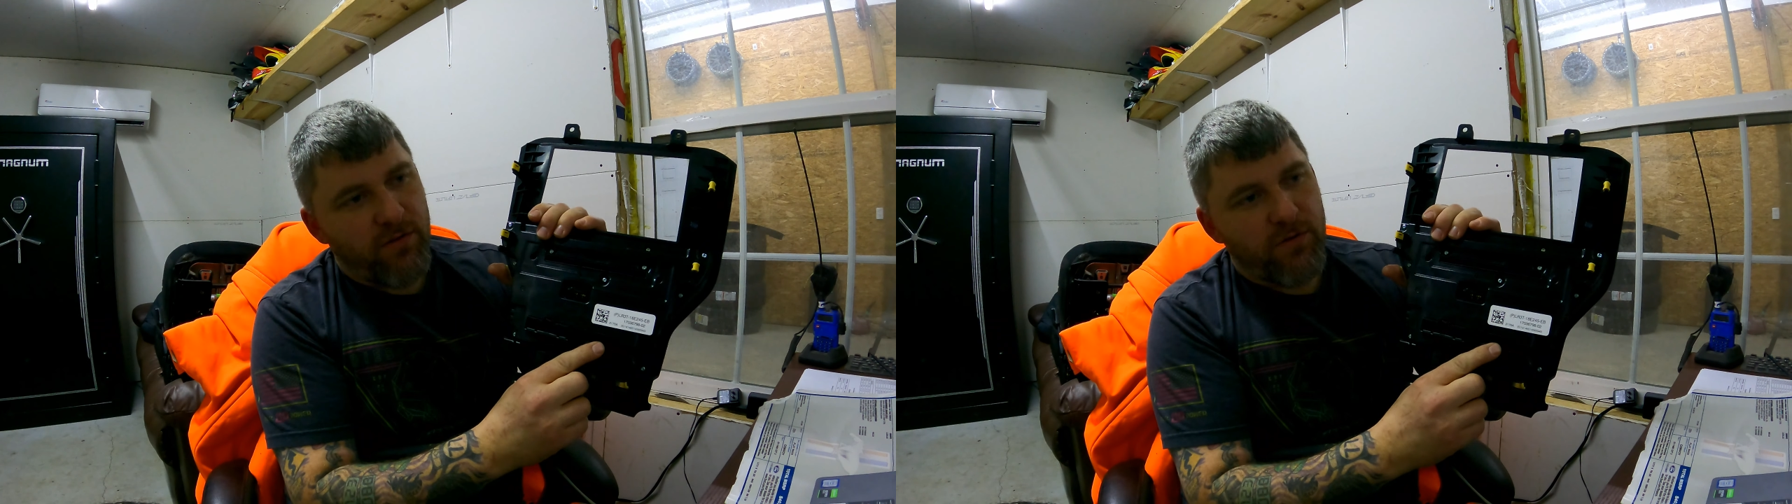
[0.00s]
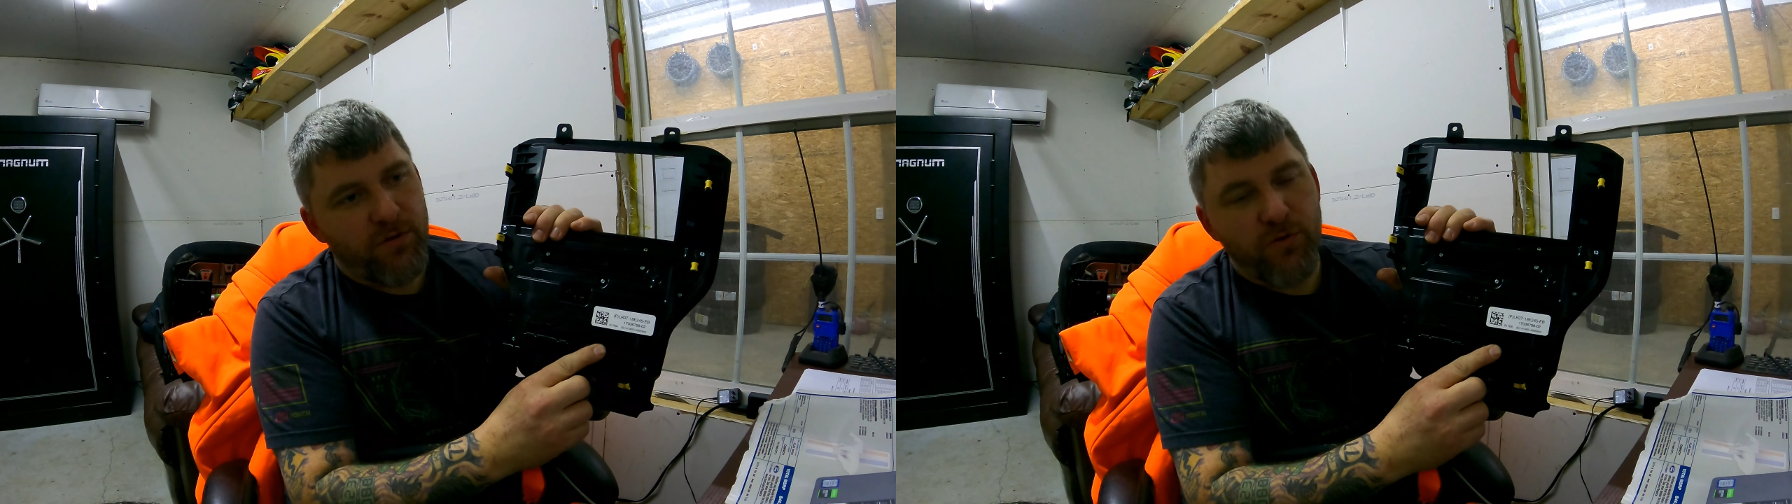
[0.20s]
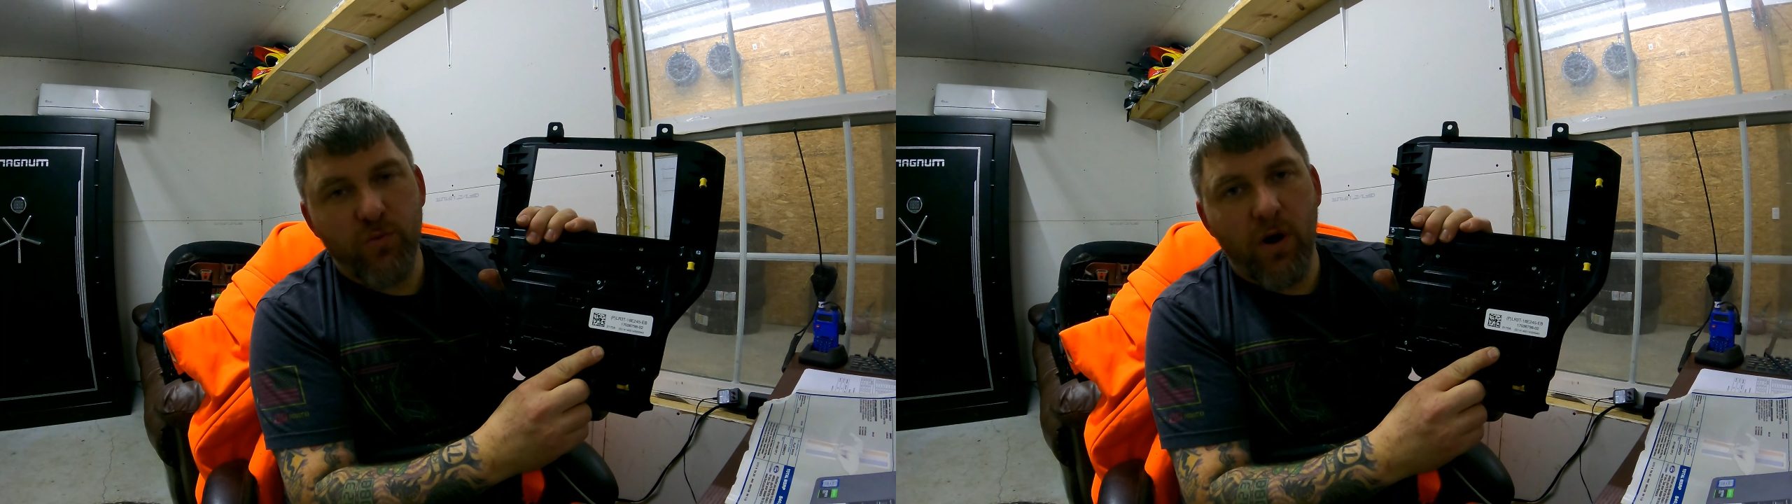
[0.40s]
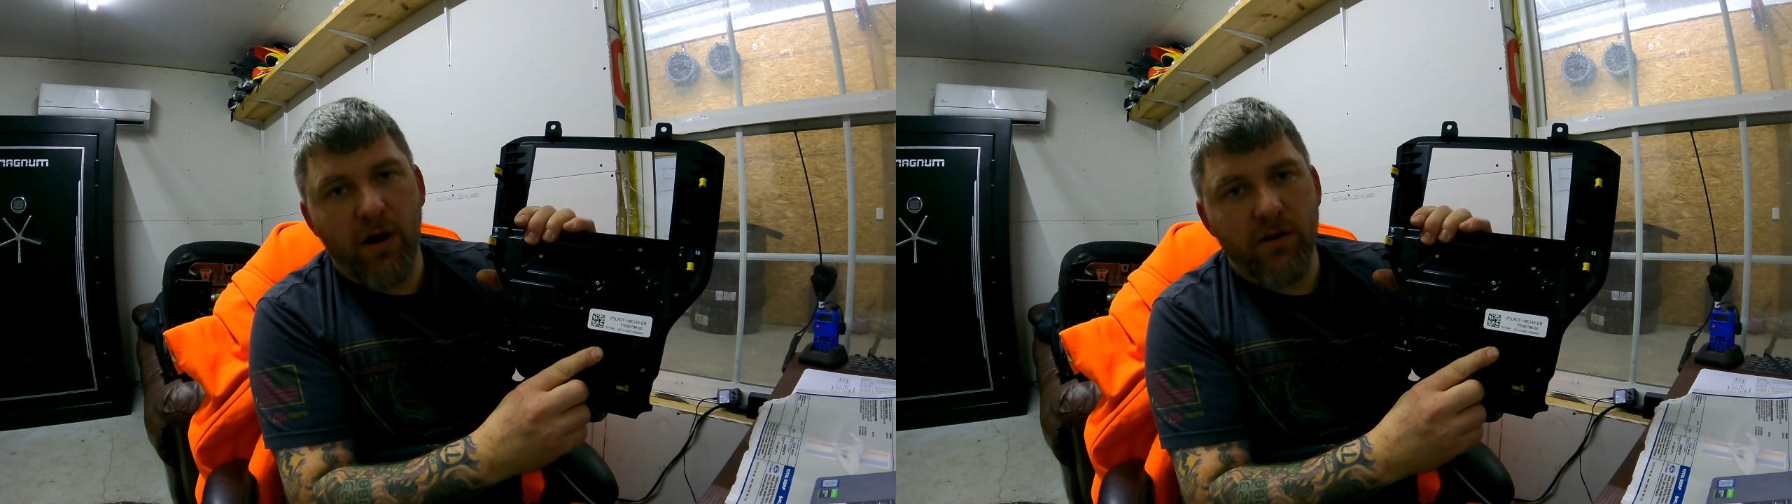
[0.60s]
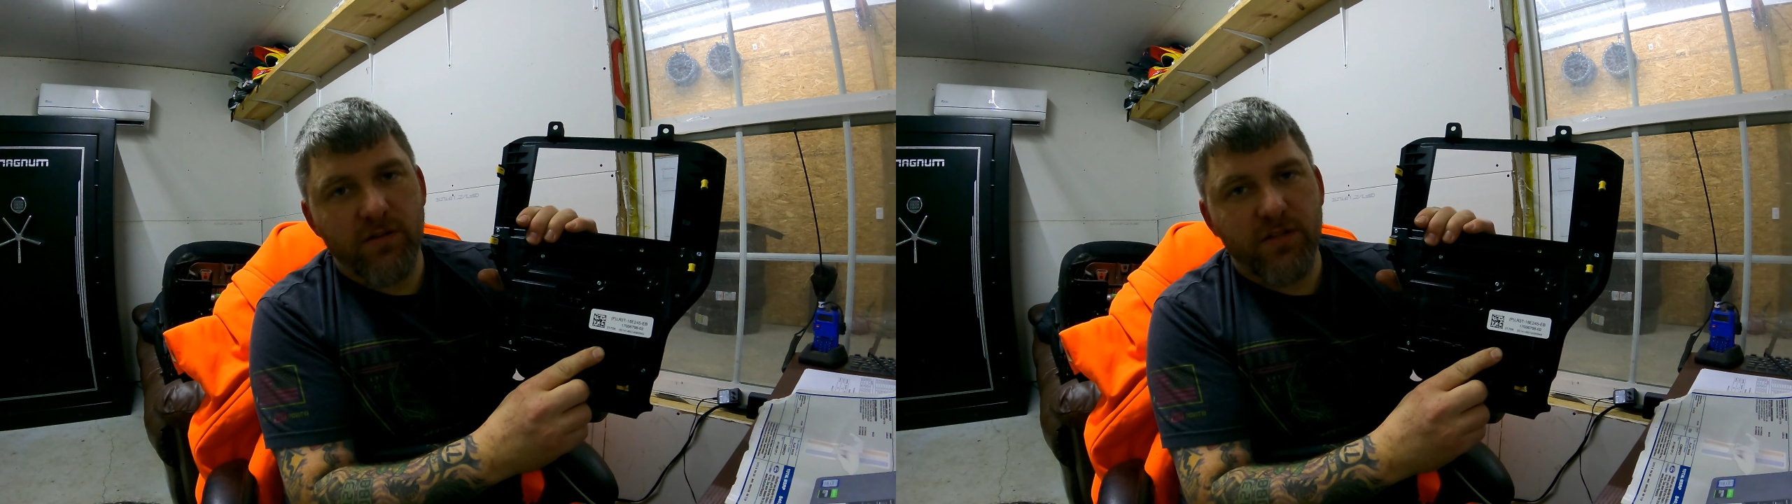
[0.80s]
there's 2
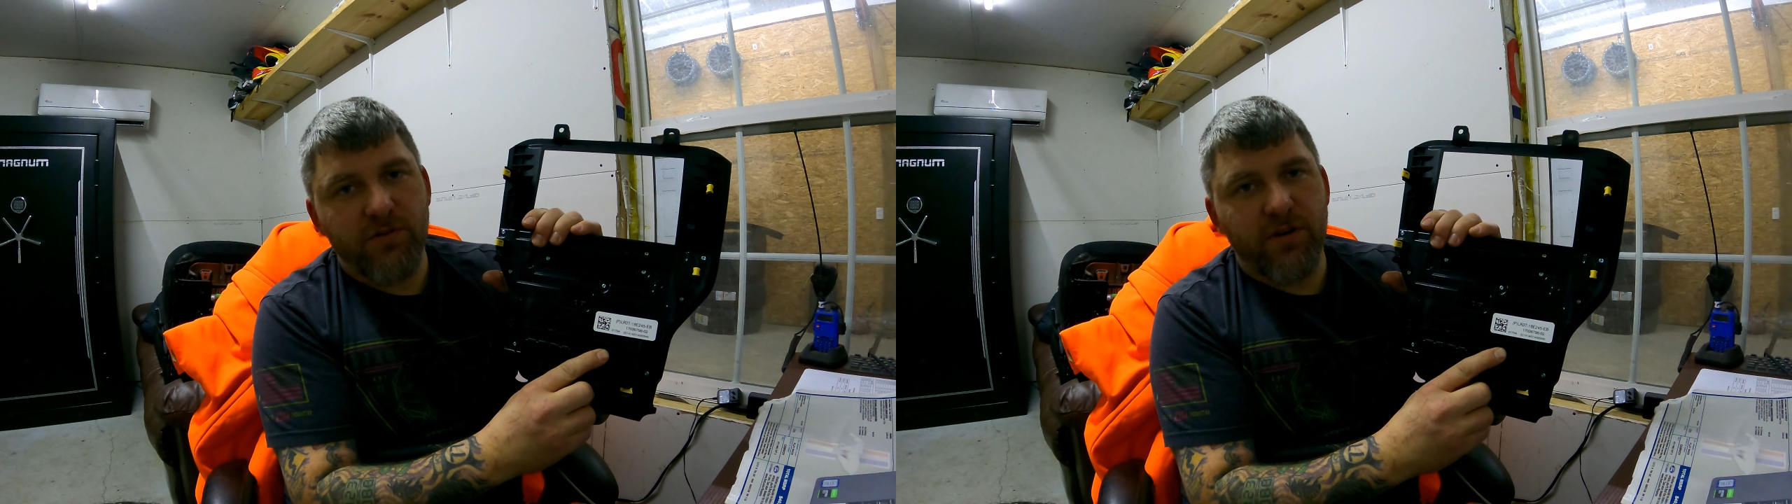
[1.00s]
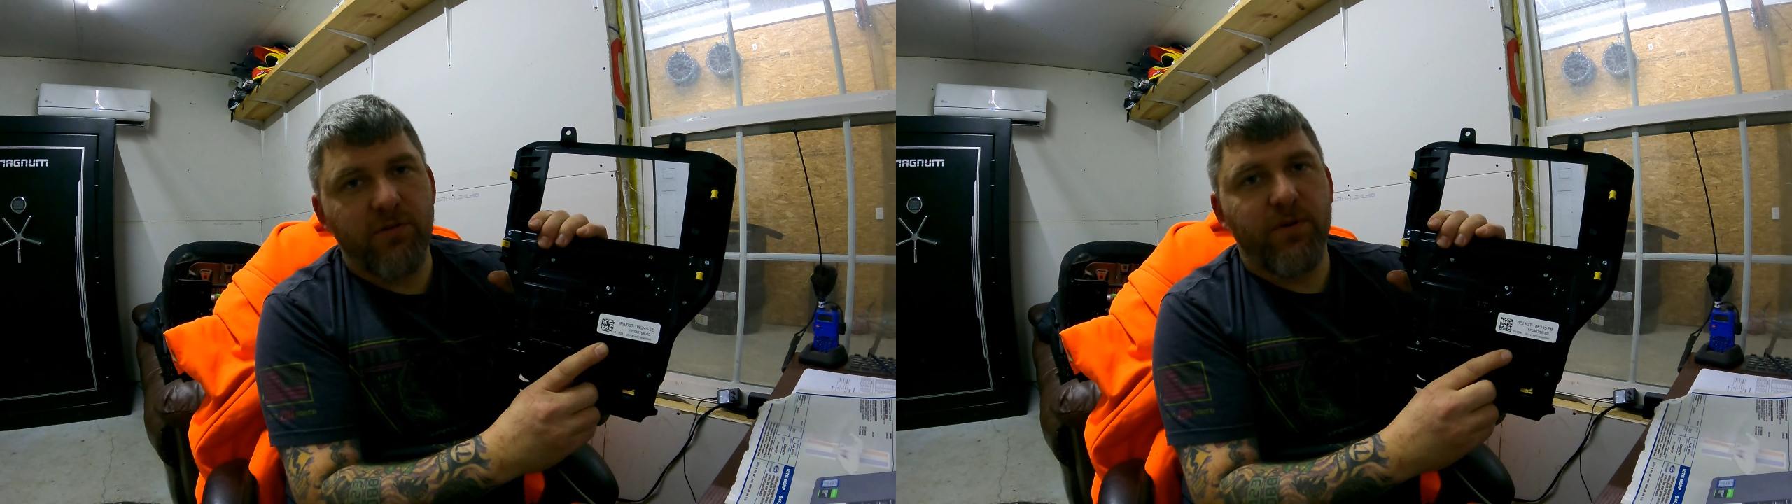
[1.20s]
wires that you got